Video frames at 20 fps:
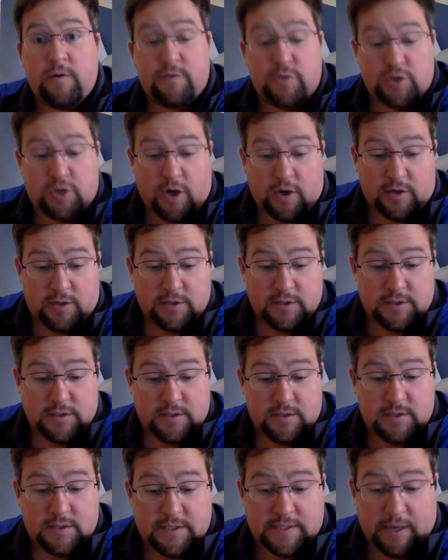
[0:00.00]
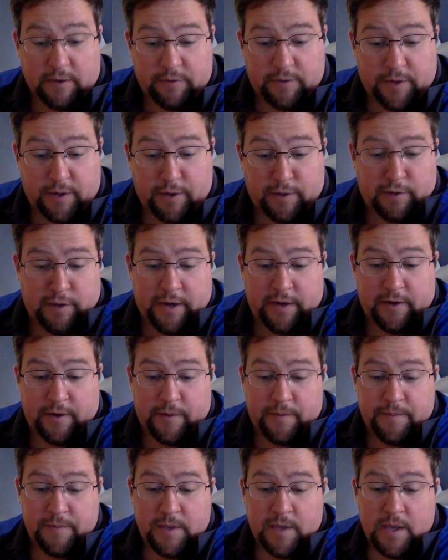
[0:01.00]
of Charleston, South
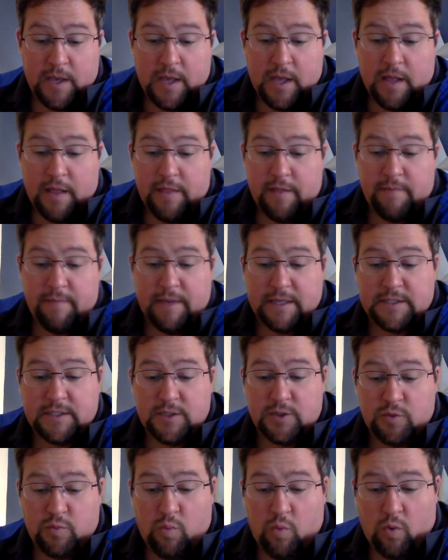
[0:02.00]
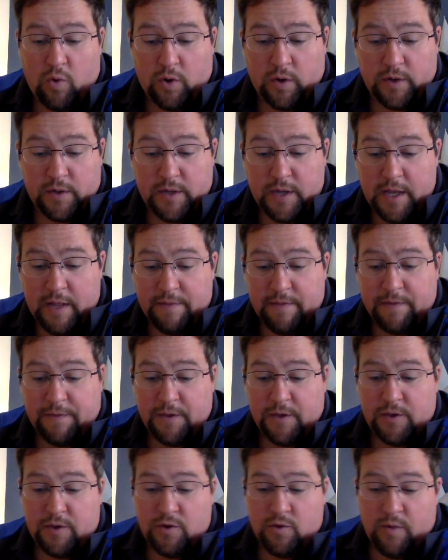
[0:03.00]
Carolina. The message warned that
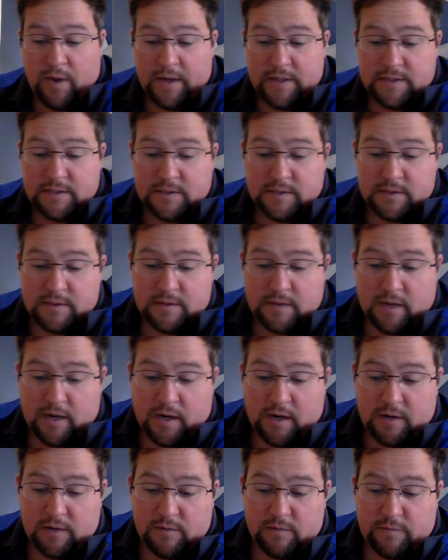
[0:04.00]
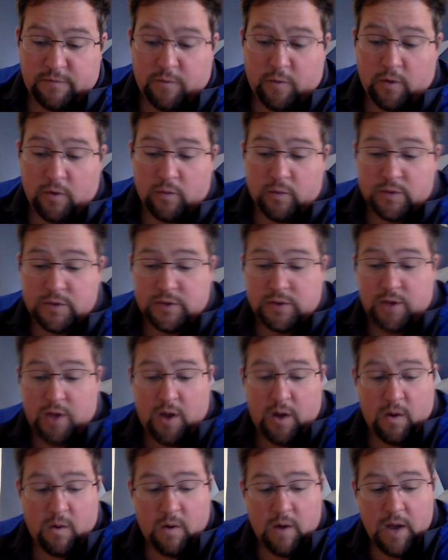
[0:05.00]
the U.S. Fort was
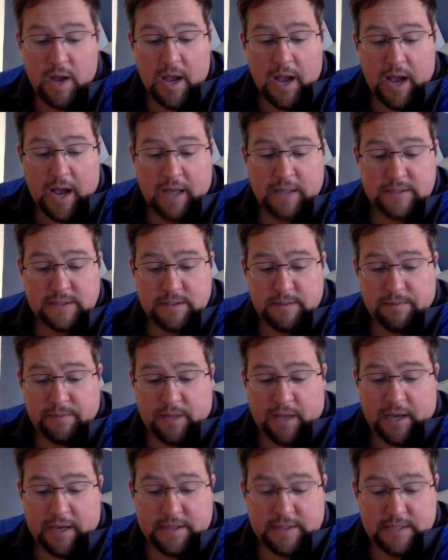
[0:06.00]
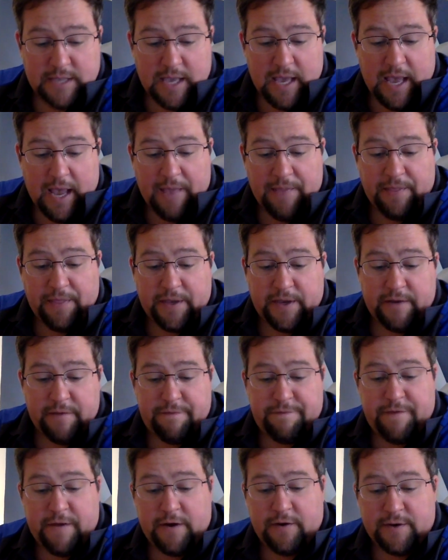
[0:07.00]
low on supplies and that the
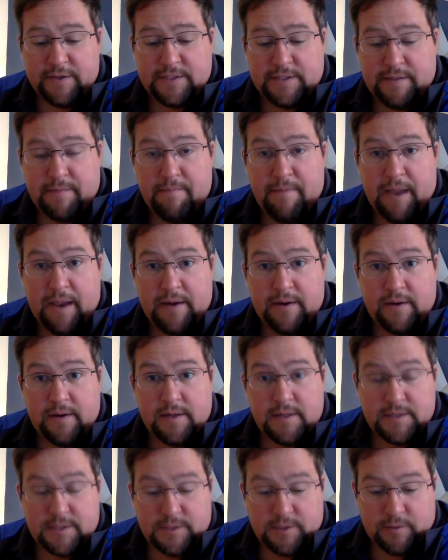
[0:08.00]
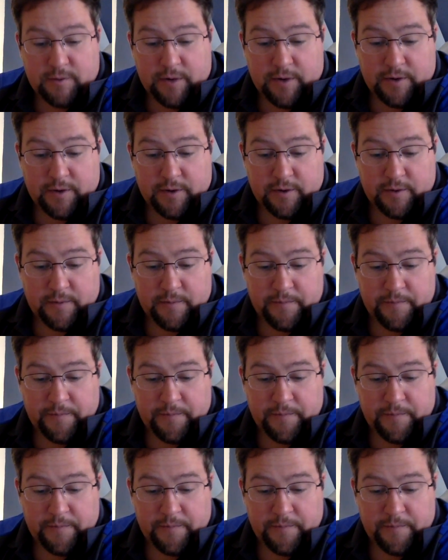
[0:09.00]
Confederates demanded its surrender.